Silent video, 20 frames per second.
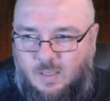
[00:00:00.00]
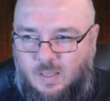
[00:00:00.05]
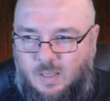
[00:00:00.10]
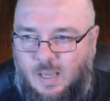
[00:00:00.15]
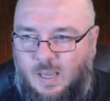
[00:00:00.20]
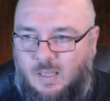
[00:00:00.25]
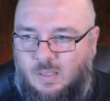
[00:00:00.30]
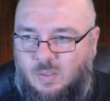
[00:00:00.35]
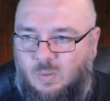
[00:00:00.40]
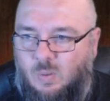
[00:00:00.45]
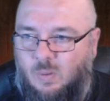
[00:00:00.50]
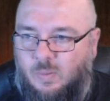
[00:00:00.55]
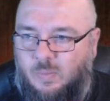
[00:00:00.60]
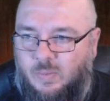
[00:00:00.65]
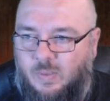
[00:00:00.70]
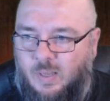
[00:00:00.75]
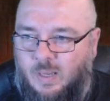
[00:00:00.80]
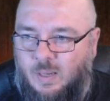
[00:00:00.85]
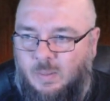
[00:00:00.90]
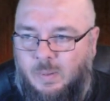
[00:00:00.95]
that sort of
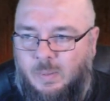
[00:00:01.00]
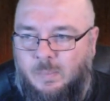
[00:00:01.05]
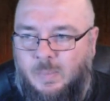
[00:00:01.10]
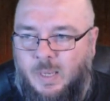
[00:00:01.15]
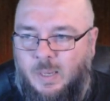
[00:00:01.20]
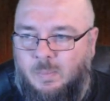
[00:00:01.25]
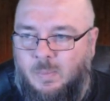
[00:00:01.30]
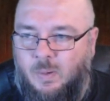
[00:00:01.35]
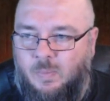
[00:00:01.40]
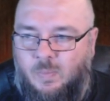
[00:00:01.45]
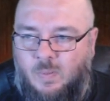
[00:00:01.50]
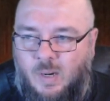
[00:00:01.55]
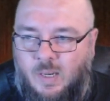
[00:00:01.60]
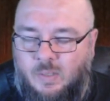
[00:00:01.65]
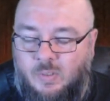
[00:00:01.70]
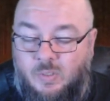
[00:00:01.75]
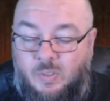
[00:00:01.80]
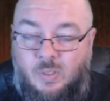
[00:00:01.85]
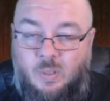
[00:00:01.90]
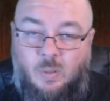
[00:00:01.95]
thing. I mean, me and my
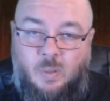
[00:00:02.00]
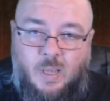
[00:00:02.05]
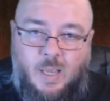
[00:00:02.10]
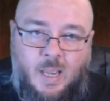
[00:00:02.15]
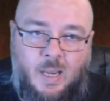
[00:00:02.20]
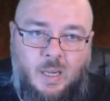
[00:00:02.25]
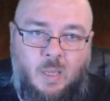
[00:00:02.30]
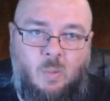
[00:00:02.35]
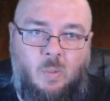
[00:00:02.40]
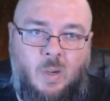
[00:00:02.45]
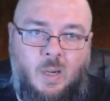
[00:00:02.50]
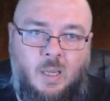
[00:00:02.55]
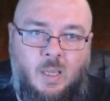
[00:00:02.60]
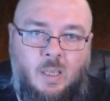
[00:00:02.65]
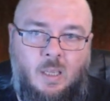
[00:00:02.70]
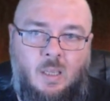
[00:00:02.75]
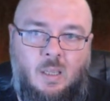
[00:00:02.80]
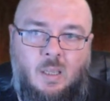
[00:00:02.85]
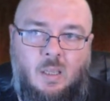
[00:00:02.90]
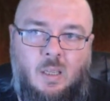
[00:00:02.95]
friends do it
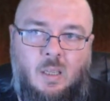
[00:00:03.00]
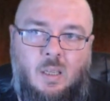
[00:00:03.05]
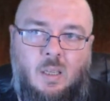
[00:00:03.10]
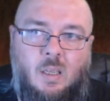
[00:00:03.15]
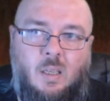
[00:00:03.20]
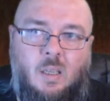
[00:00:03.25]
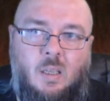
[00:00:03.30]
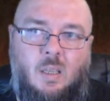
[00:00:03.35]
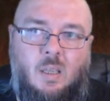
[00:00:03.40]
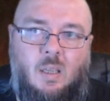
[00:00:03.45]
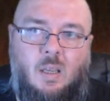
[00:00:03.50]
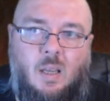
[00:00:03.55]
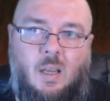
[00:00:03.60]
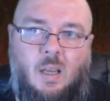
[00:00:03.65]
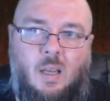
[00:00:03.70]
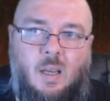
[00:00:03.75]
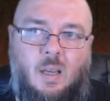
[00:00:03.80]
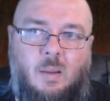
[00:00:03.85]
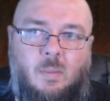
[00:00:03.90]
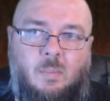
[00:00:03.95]
anyway.
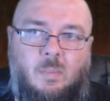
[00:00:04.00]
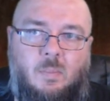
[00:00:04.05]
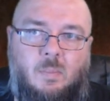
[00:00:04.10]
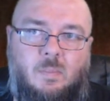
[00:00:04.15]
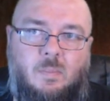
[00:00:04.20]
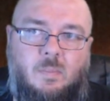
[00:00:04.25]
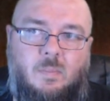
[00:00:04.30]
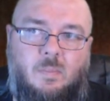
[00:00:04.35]
Um,